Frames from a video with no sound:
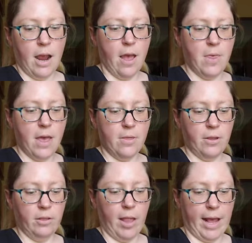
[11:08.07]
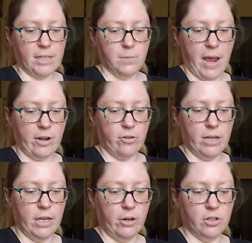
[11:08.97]
And then the last pattern
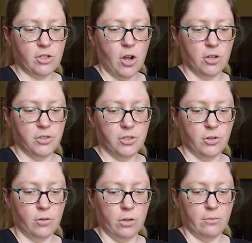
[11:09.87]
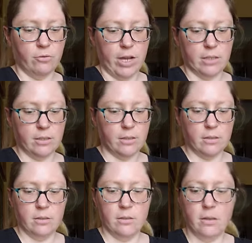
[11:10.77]
in here is called Circle of Friends,
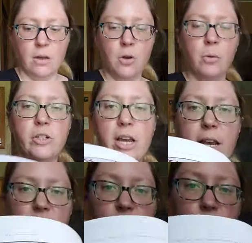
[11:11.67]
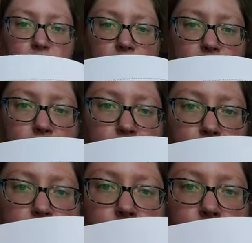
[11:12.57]
which I actually really like too.